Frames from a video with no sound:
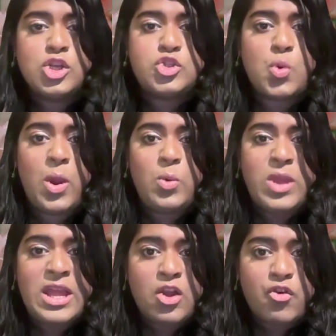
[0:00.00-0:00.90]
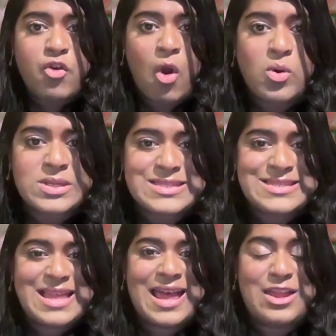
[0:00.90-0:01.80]
So when we
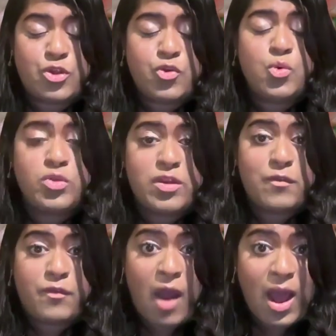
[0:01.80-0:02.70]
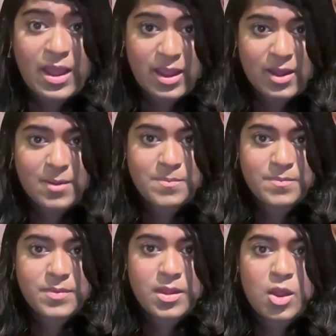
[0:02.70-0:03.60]
cross that through the fire,
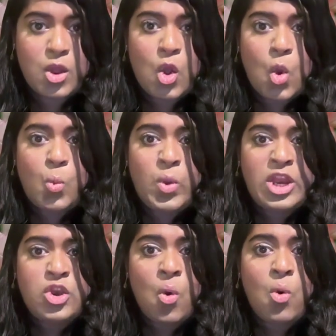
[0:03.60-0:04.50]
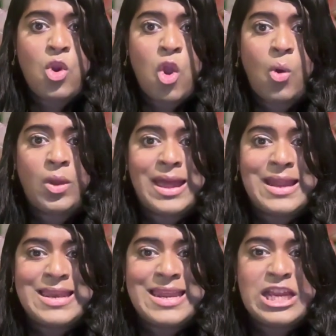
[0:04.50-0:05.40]
we no longer
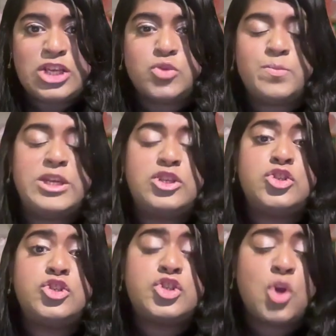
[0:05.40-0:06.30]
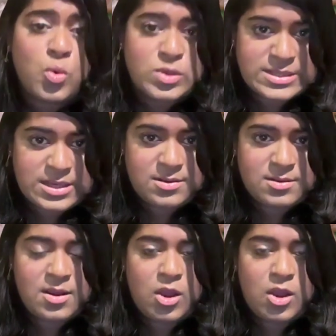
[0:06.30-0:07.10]
need to be chosen.